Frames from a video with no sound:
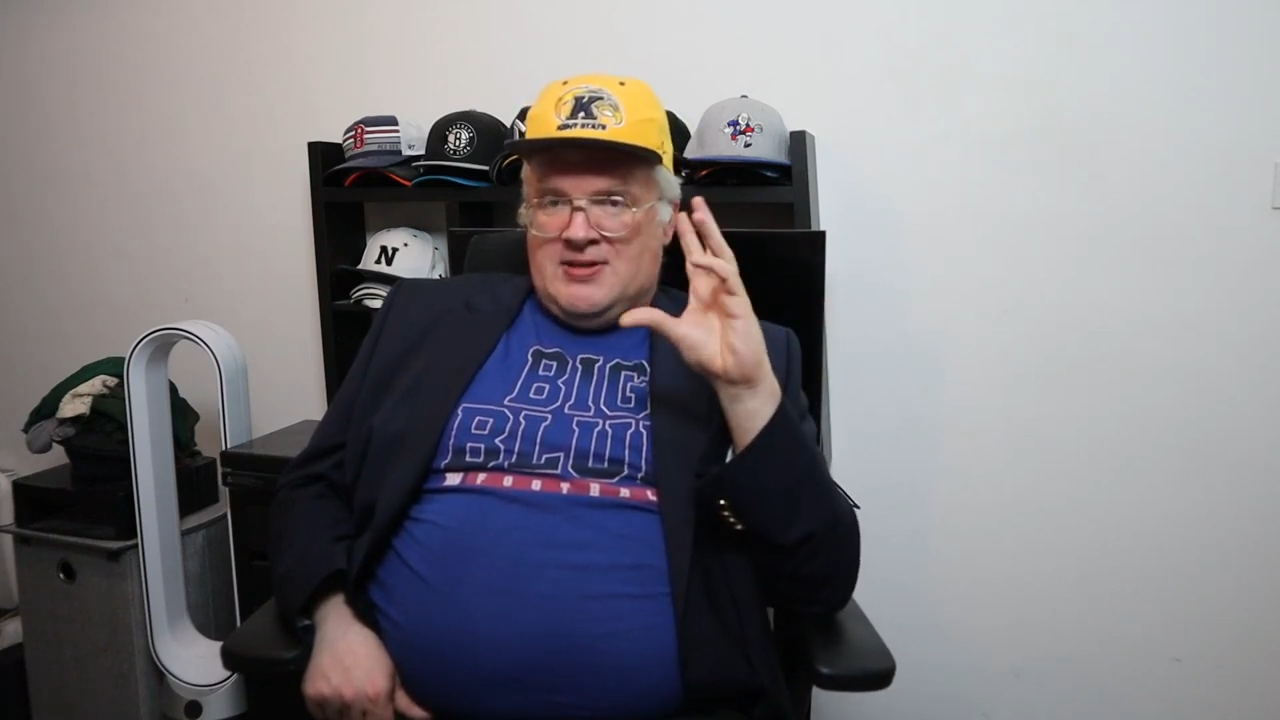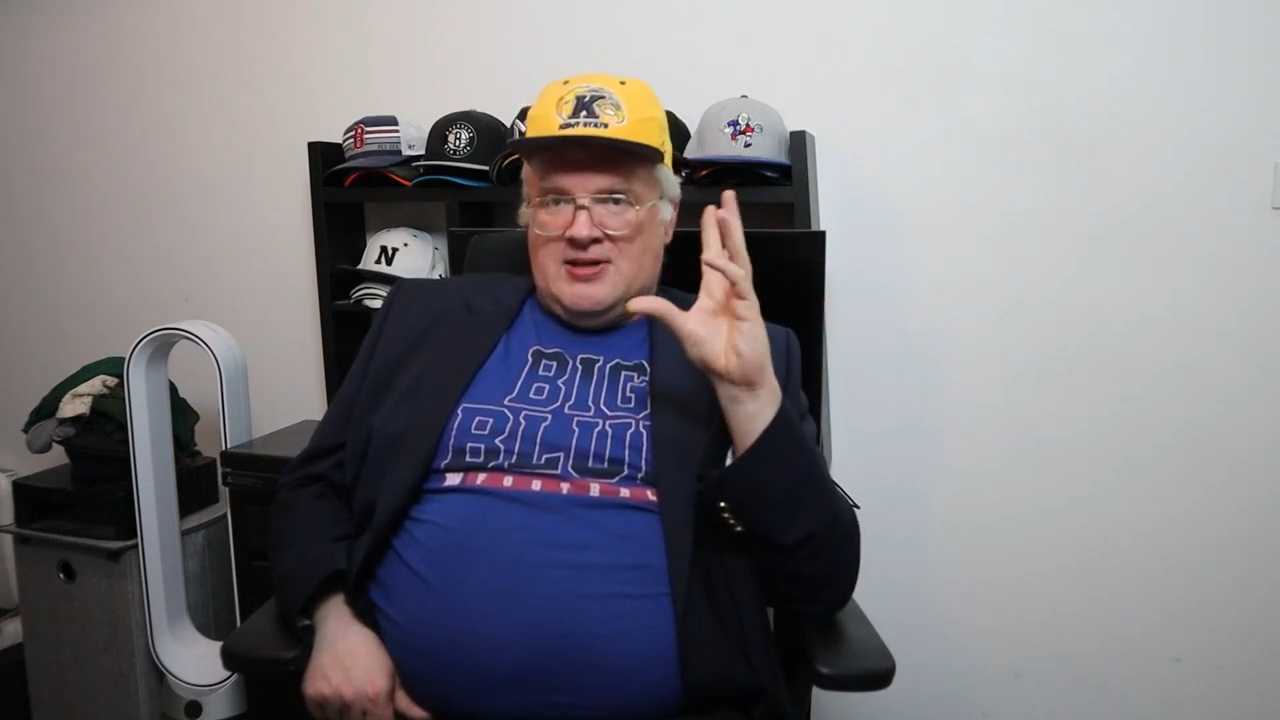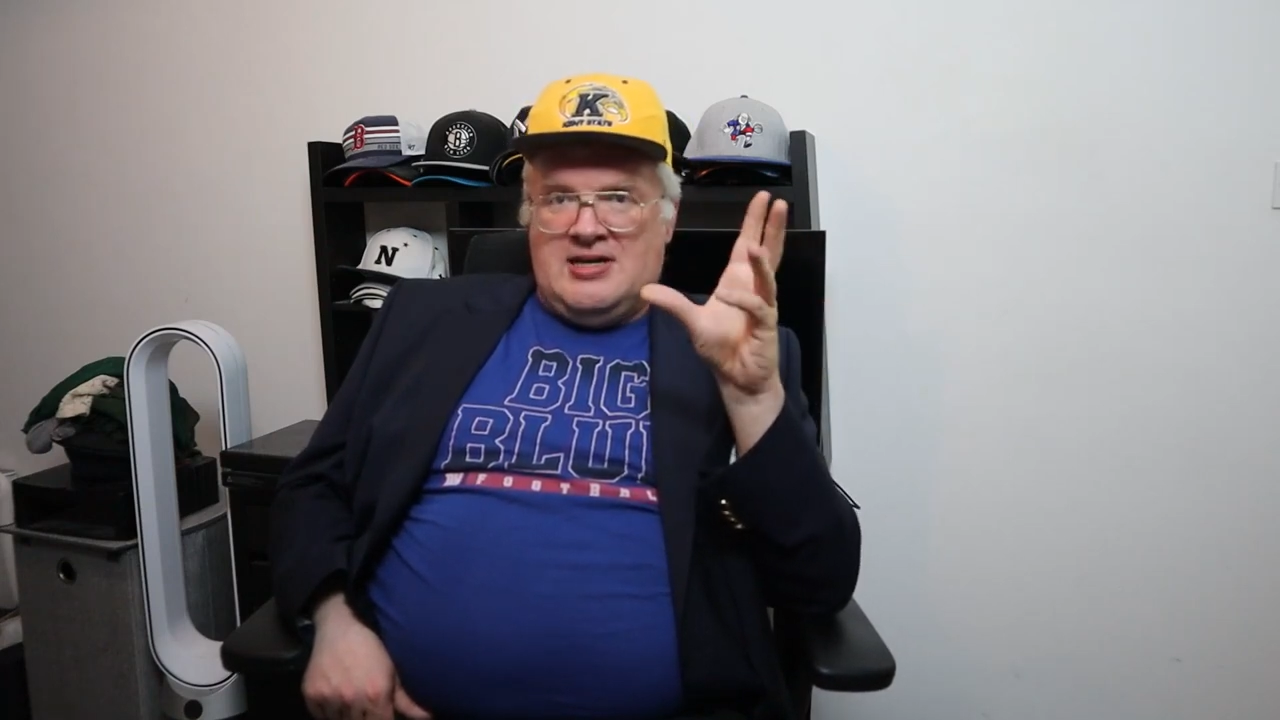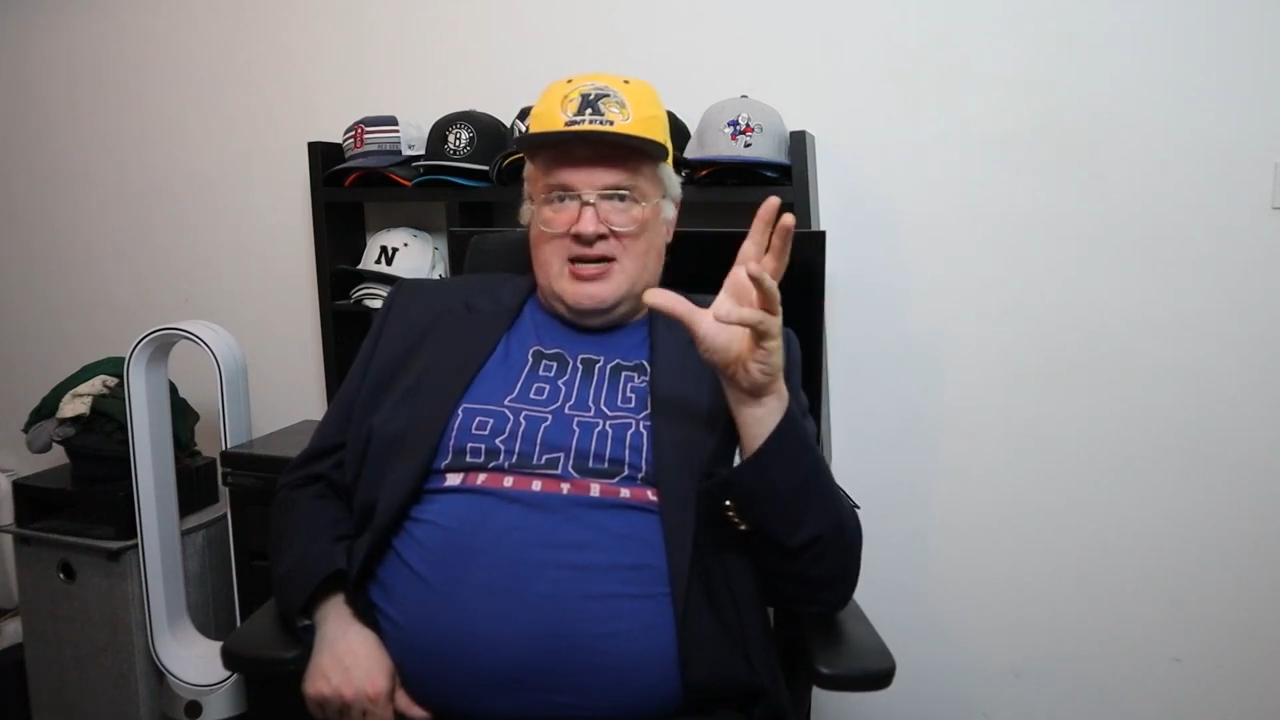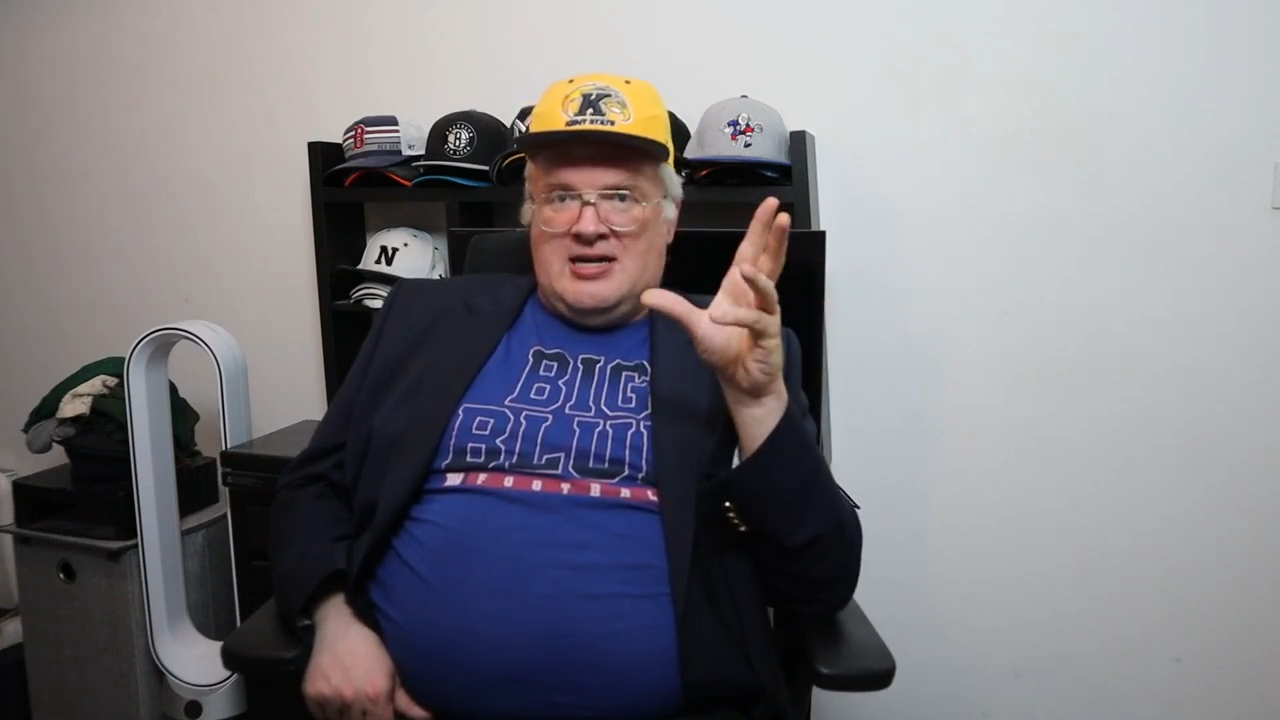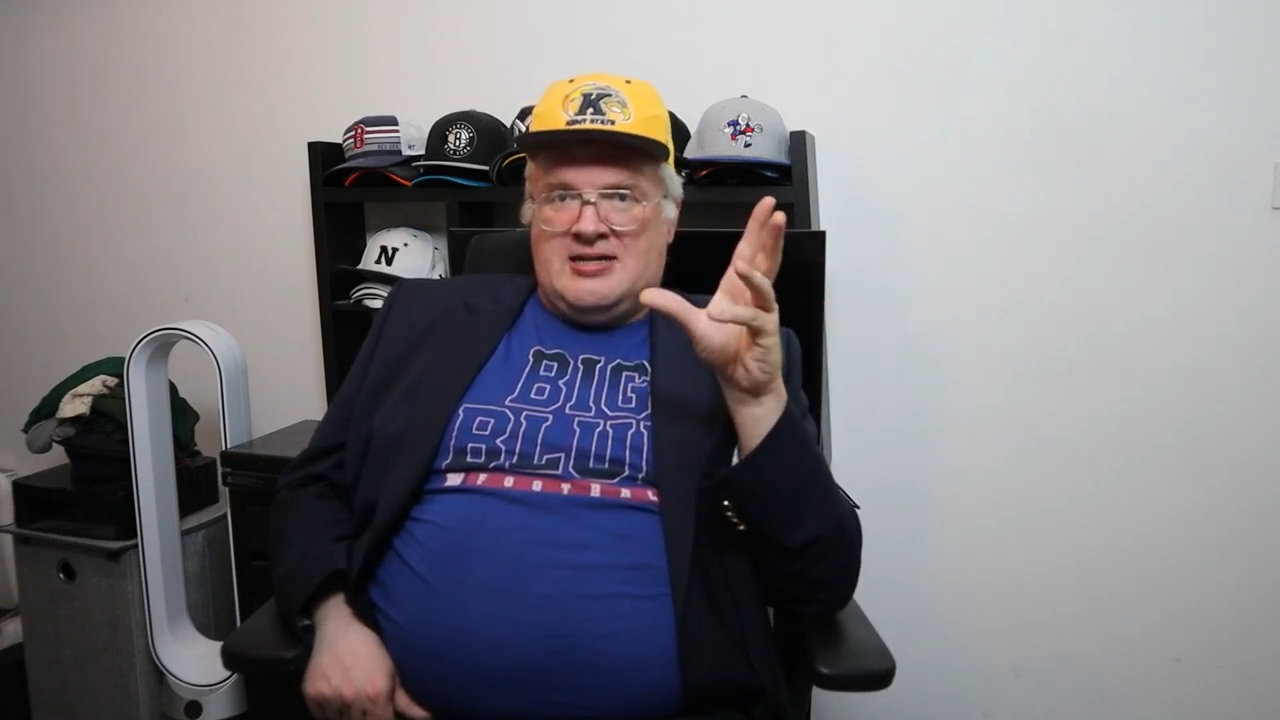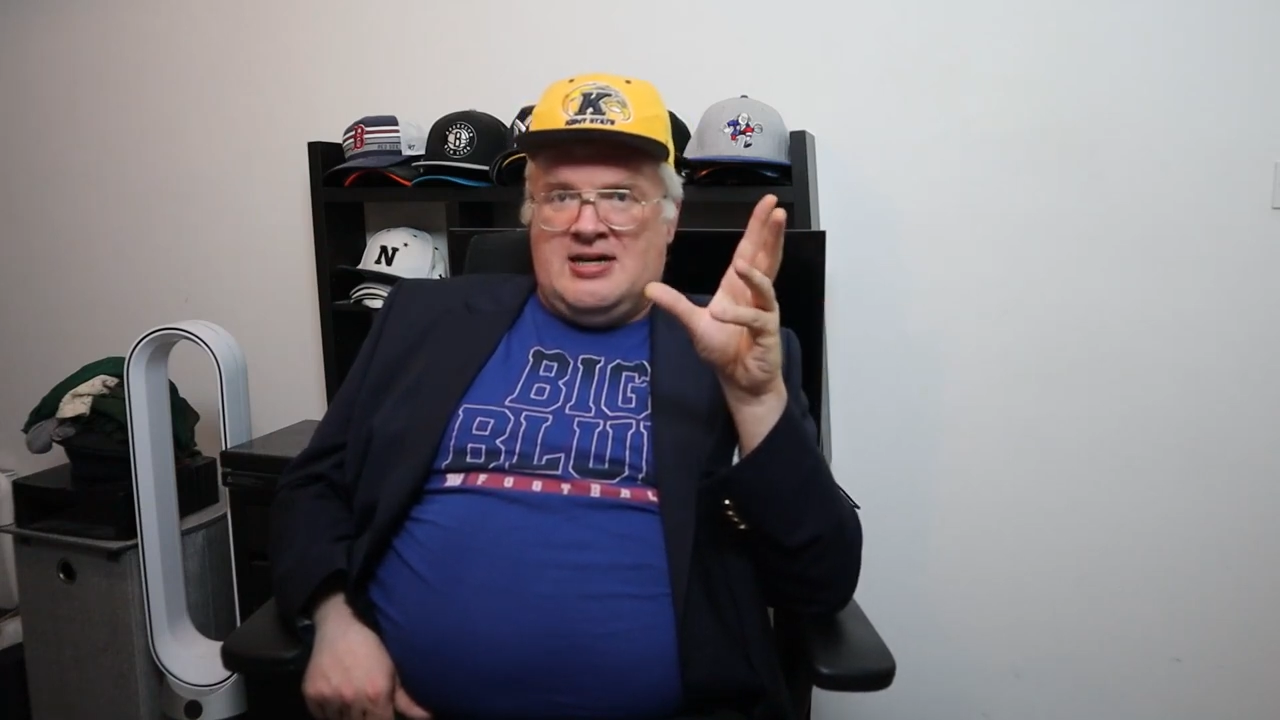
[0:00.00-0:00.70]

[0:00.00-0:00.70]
looking at it